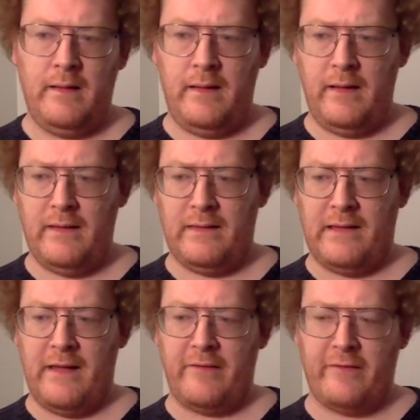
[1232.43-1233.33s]
And
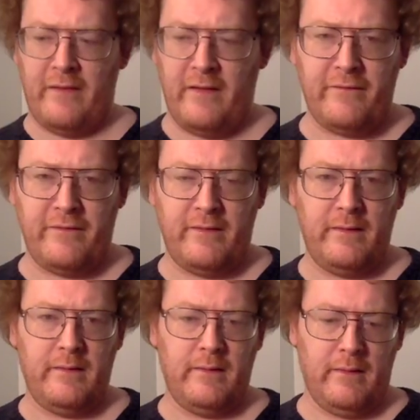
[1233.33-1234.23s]
last off,
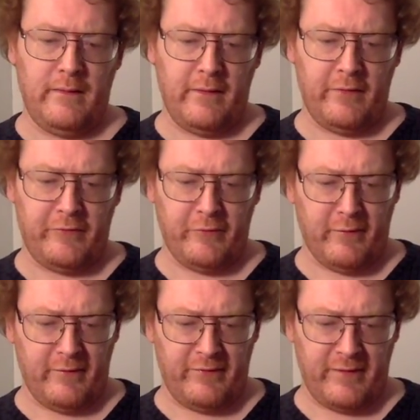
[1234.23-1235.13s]
another
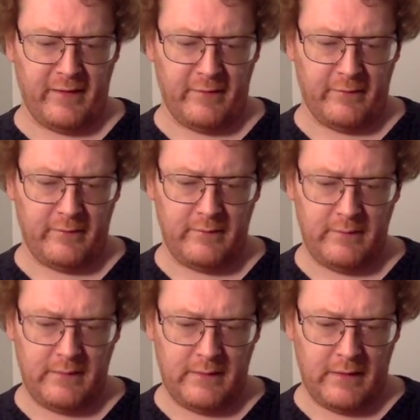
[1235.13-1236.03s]
sword and sandal.
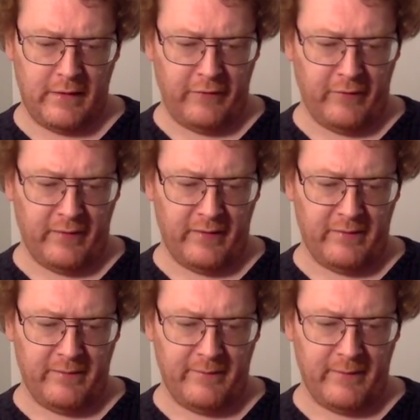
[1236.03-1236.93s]
I enjoyed
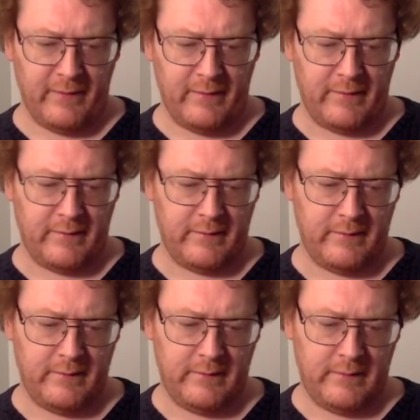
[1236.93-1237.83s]
this movie a lot,
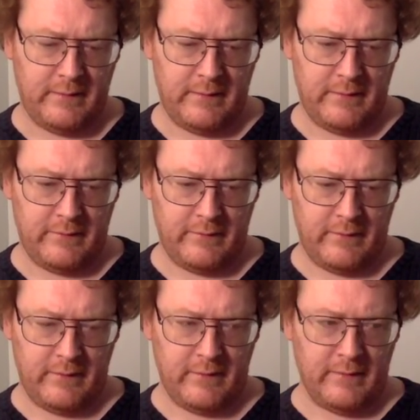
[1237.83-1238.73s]

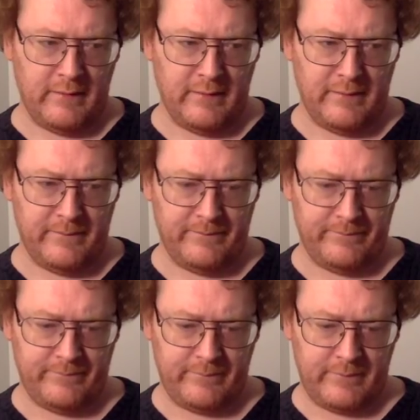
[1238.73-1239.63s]
and um,
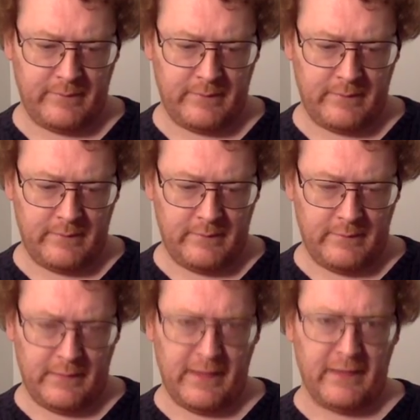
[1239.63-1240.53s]

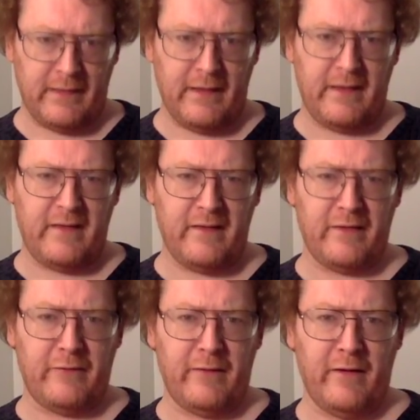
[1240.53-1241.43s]
like like uh,
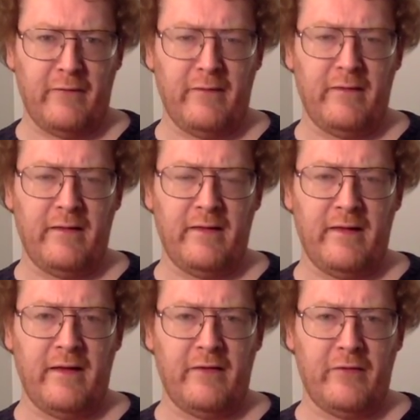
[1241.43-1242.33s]
300, it,
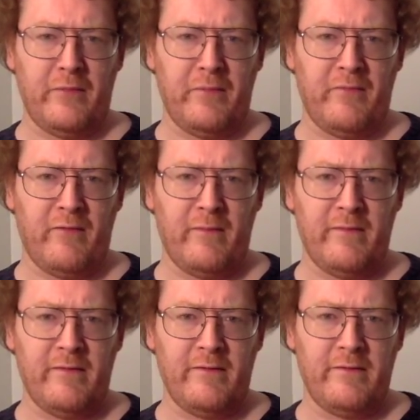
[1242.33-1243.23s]
it has good
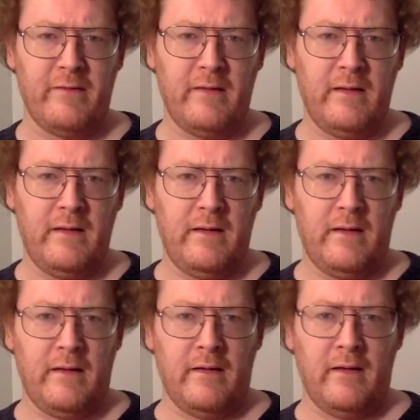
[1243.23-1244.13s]
performances
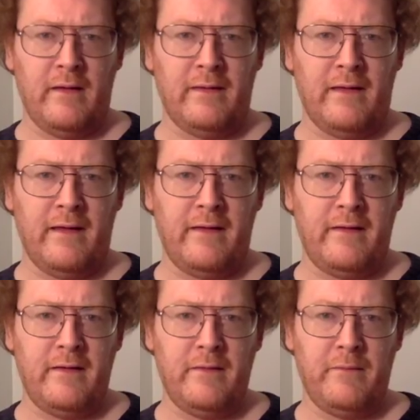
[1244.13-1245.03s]
uh,
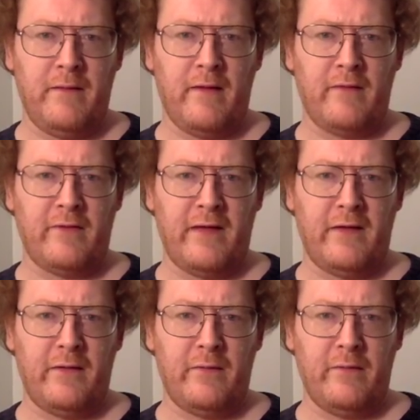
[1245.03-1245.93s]
unlike
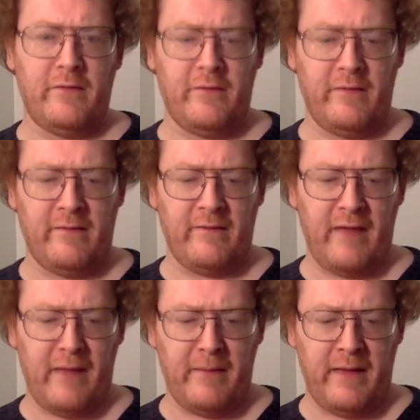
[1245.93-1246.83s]
Alexander, which is his
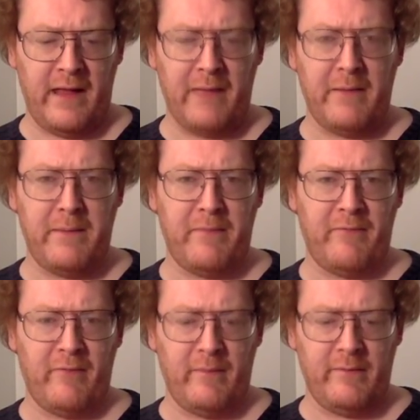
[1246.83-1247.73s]
ham- hammy
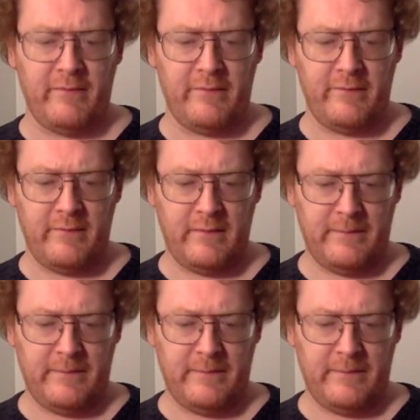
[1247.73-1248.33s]
performances.